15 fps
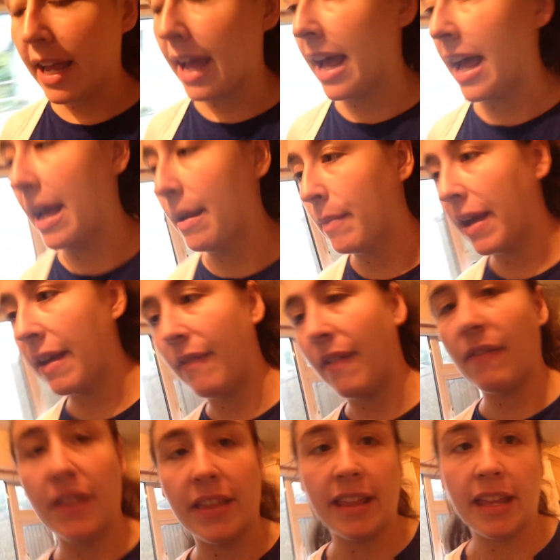I have
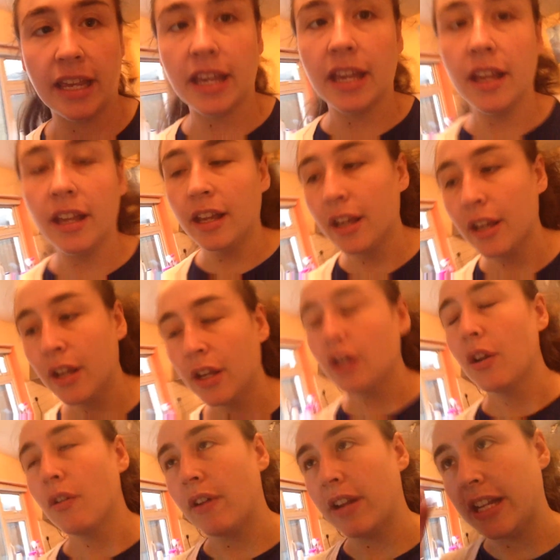everything
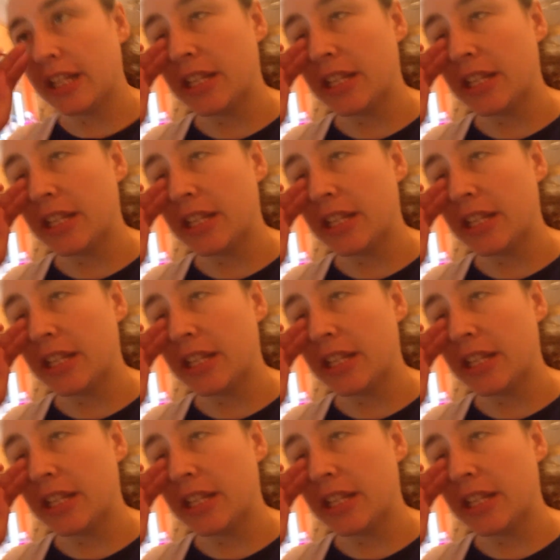ready